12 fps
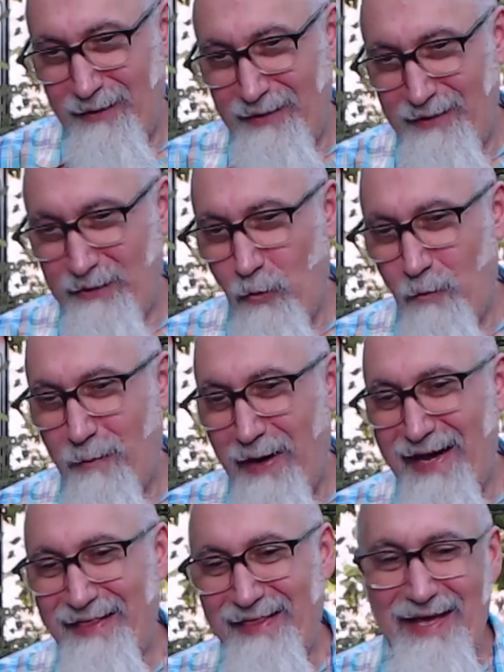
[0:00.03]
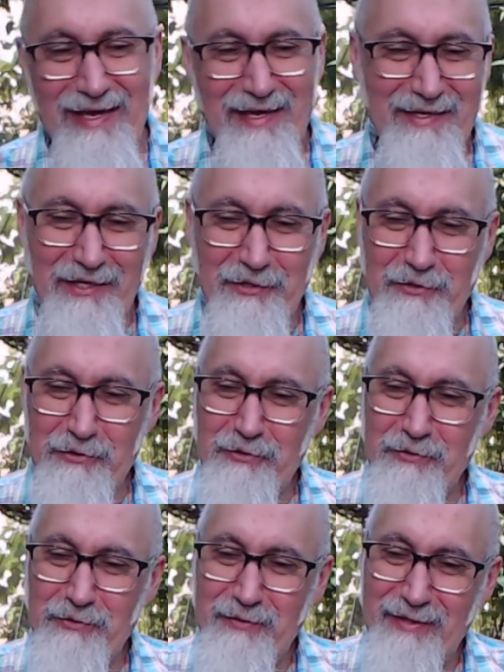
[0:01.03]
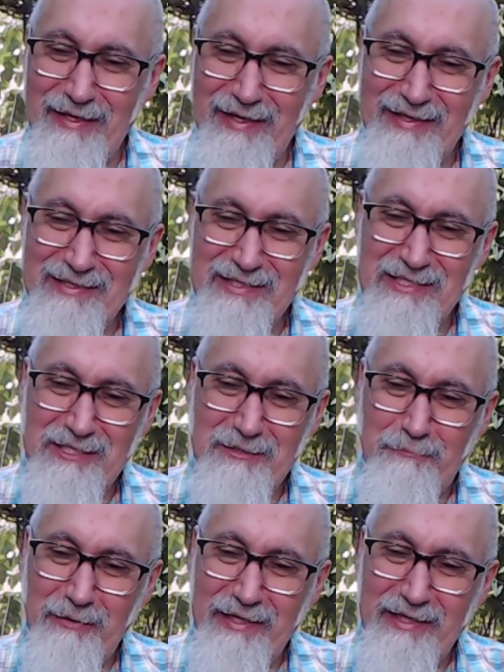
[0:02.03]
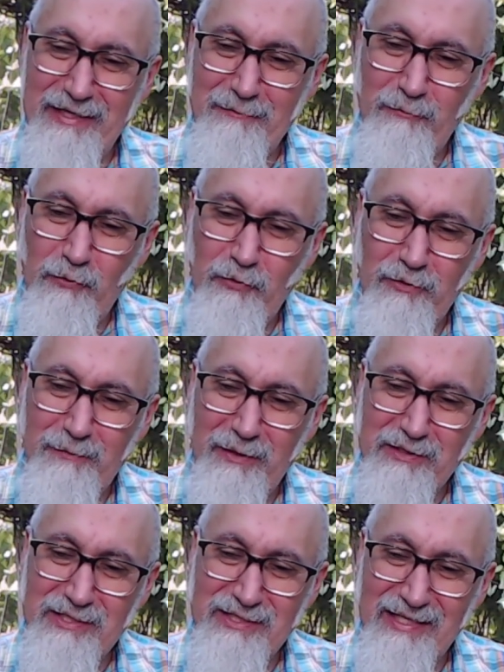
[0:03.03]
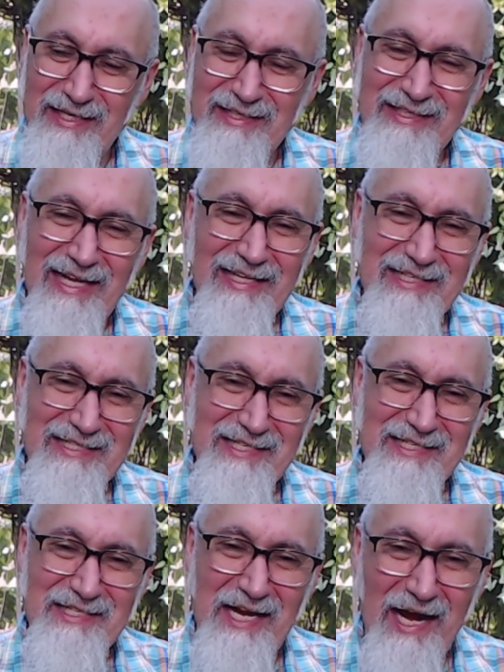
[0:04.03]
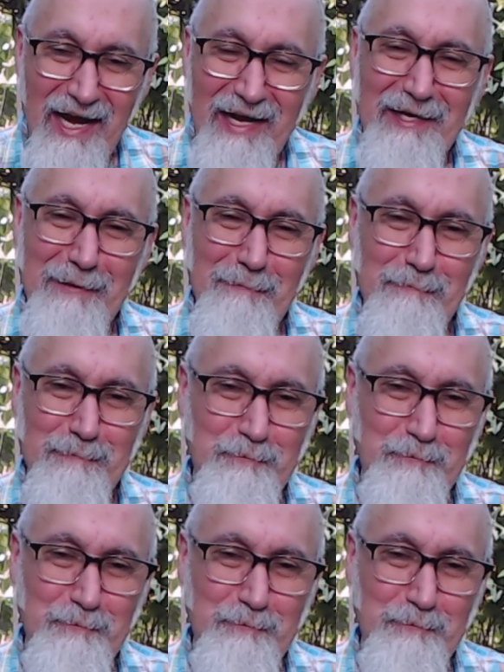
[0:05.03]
Eagle by Day, can you explain more about psychedelics and time?